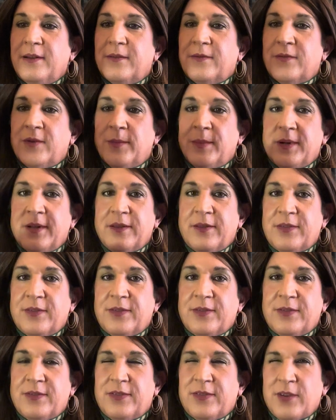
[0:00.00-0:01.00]
from an
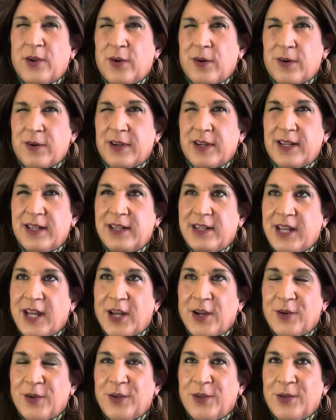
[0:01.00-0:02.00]

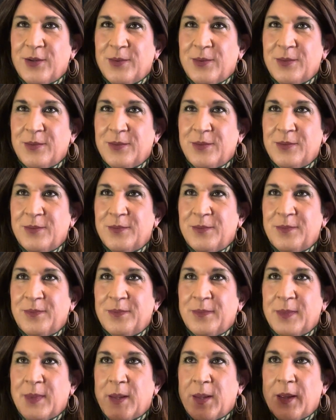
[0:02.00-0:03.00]
authoritarian
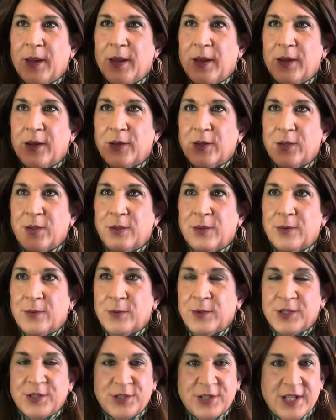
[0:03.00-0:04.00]

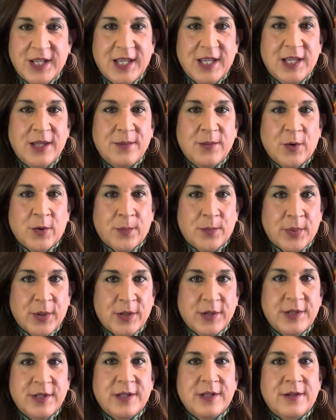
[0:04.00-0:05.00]
regime or
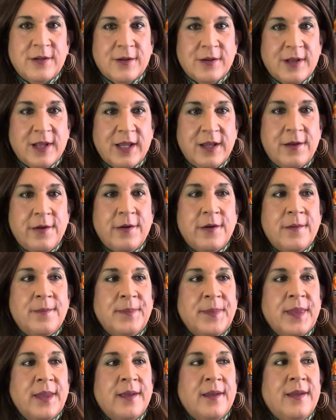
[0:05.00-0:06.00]
person or leader.
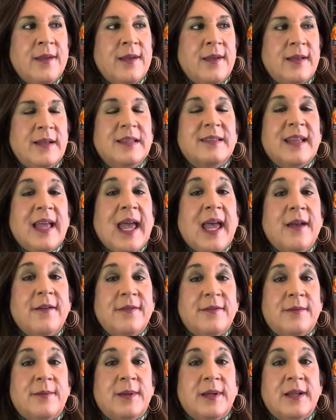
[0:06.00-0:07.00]
It doesn't have
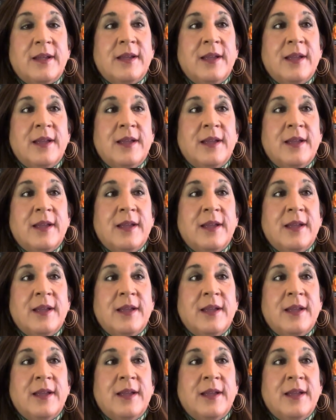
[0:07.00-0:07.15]
to be.